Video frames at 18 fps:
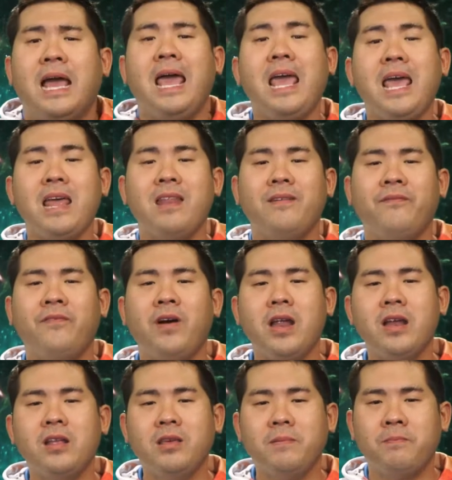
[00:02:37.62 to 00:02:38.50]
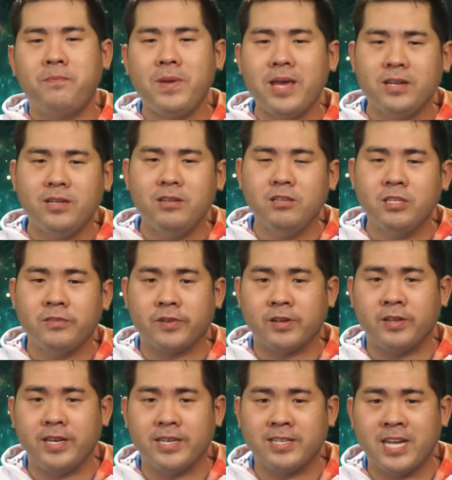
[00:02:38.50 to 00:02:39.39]
And finally, big news for
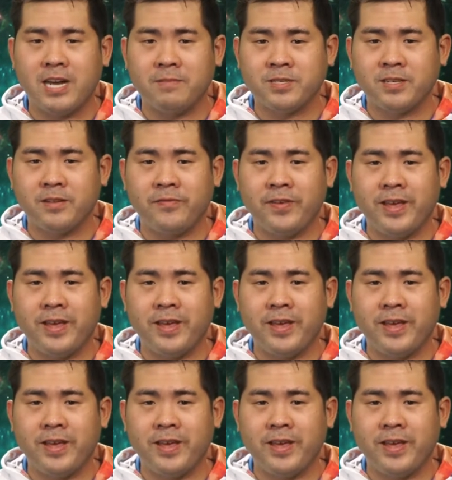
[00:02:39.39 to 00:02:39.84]
Klay Thompson